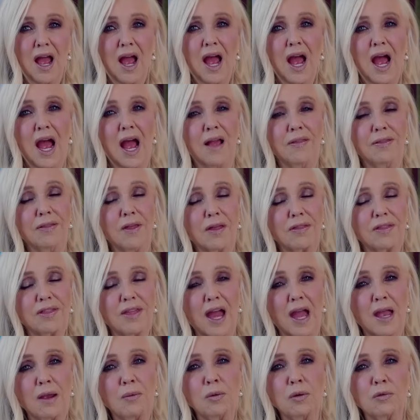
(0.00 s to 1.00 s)
and that
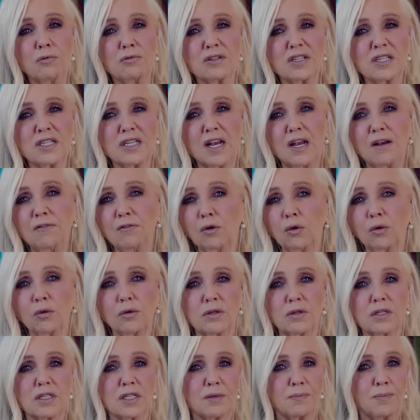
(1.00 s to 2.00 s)
they will receive all the
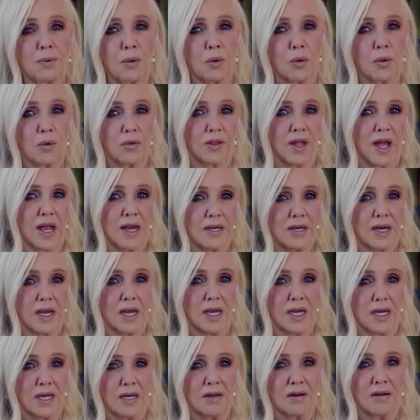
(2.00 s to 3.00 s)
support they
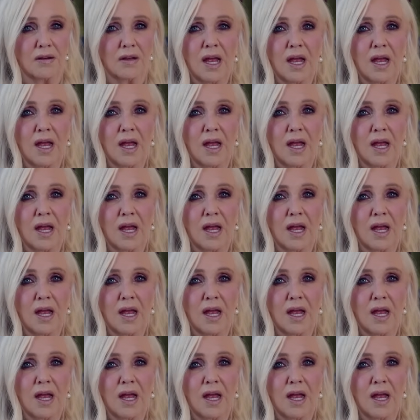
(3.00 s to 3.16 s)
need,